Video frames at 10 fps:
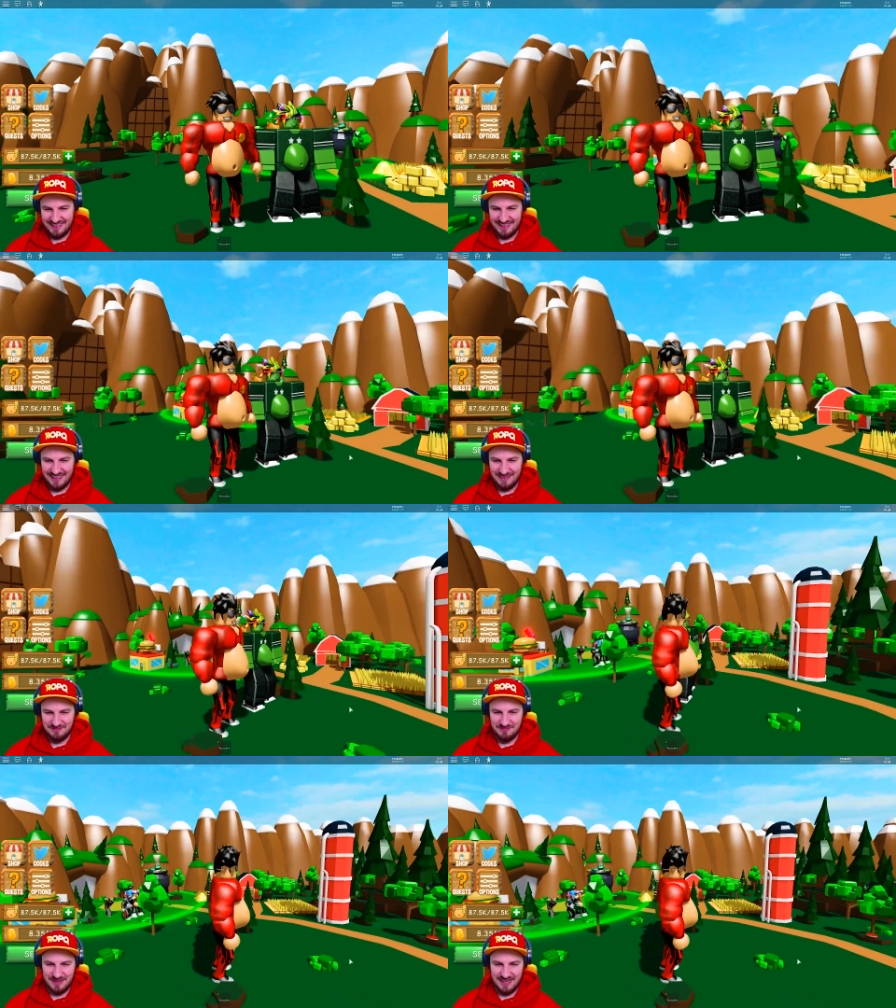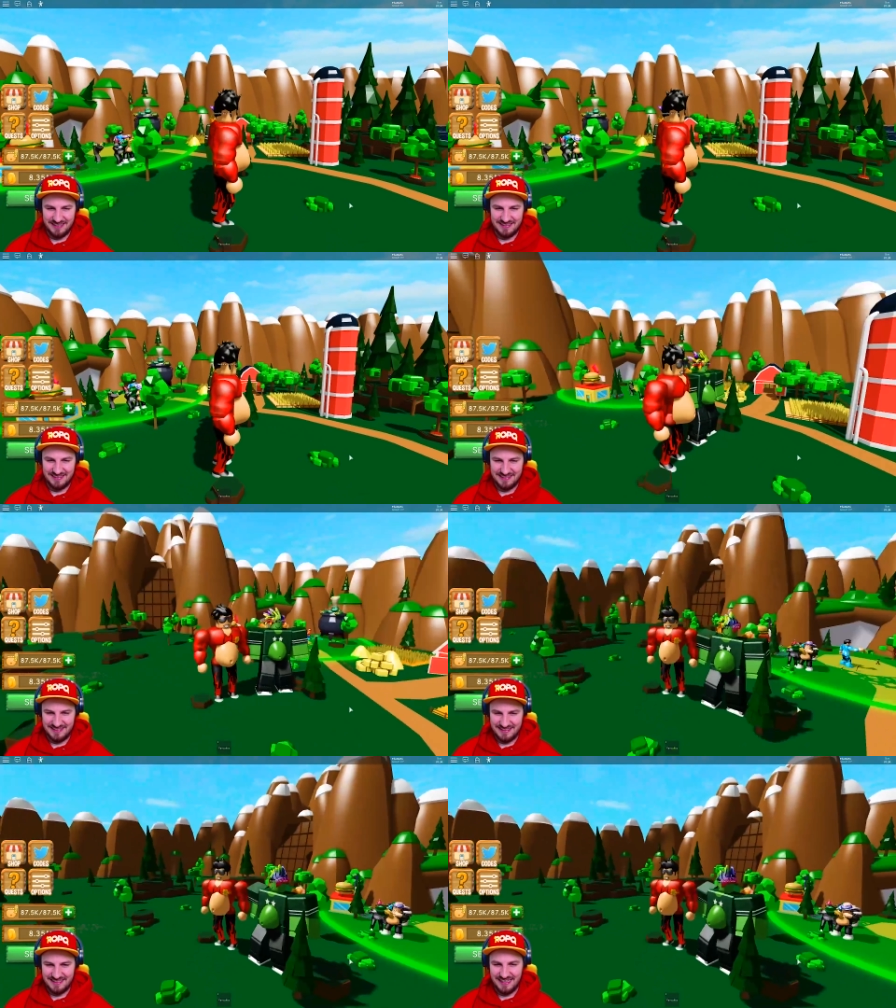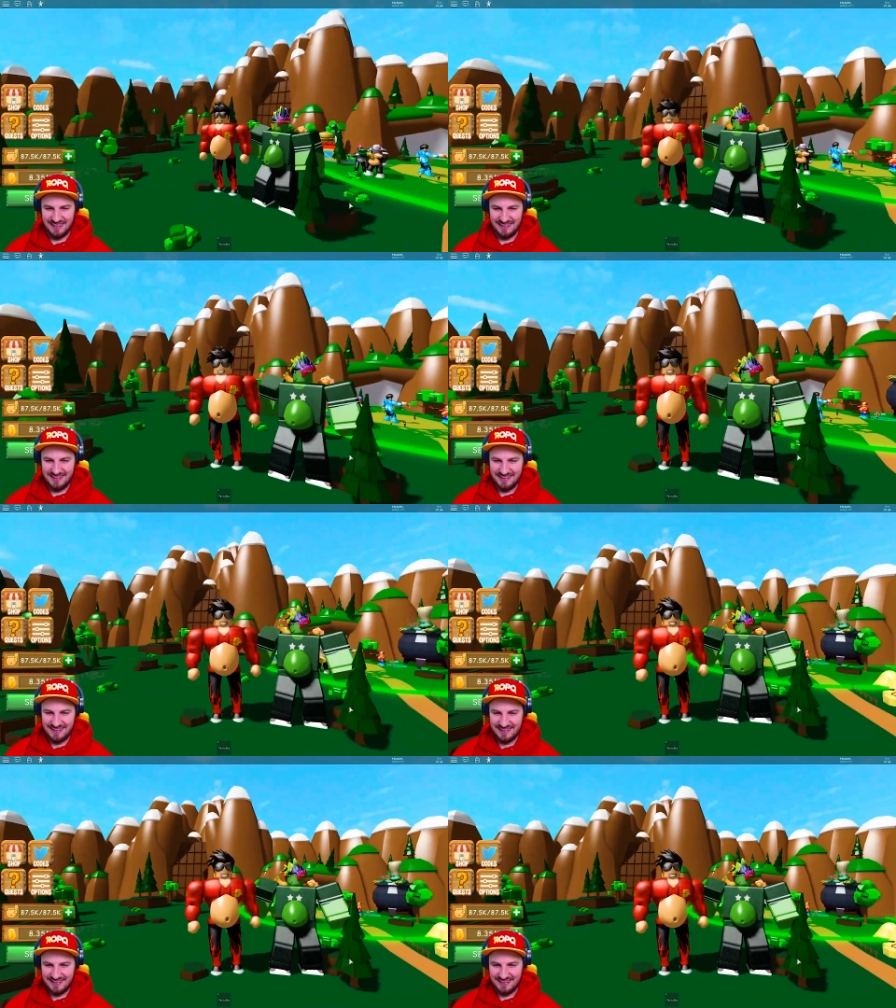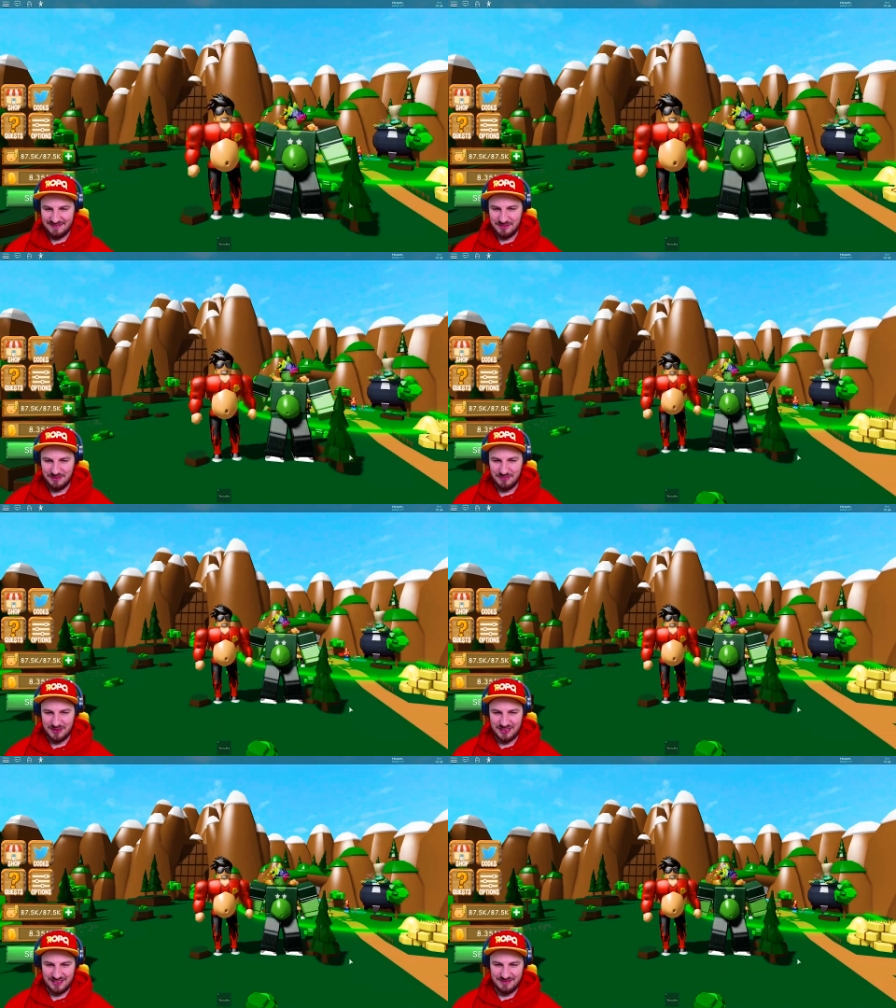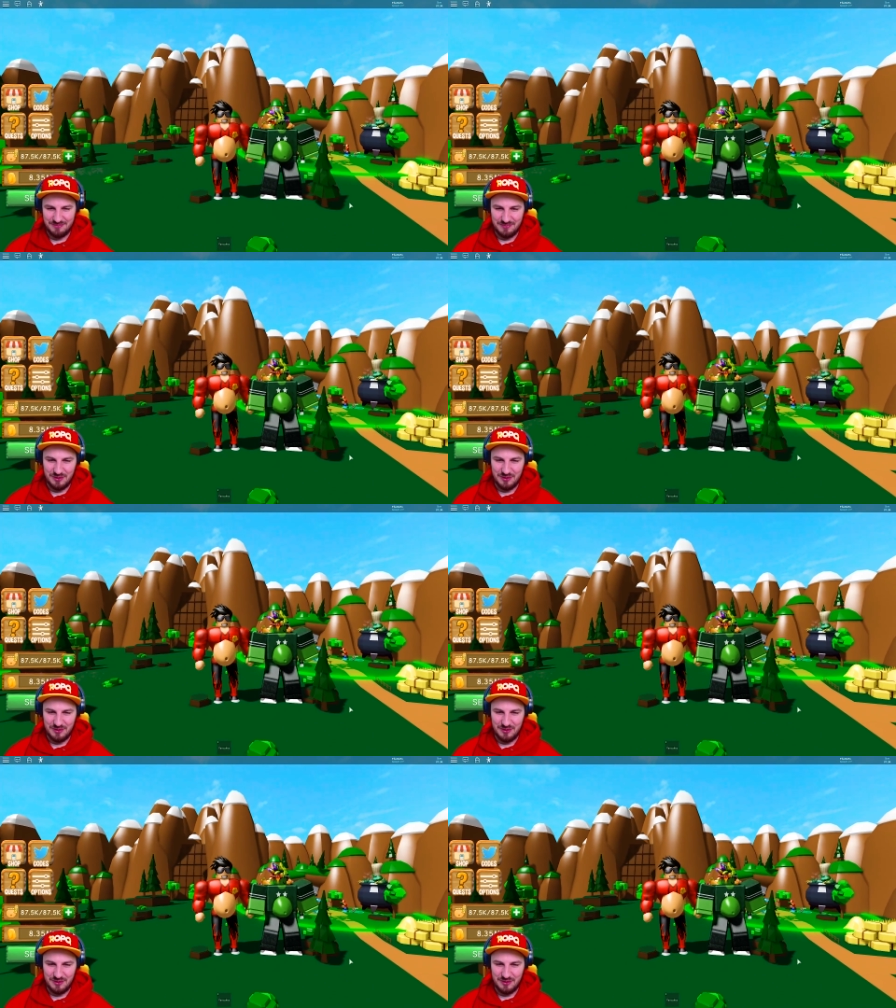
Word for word: Oh, it's man. What I wanted. We yeah. are munching we masters, munching. guys.